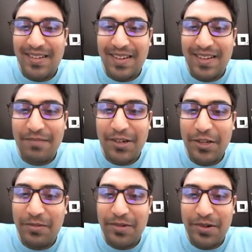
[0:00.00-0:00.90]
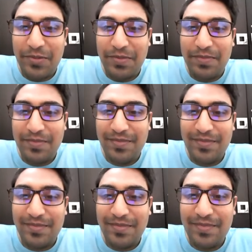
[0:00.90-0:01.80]
I'm not able to
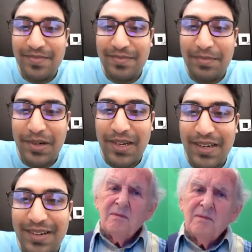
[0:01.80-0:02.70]
protect.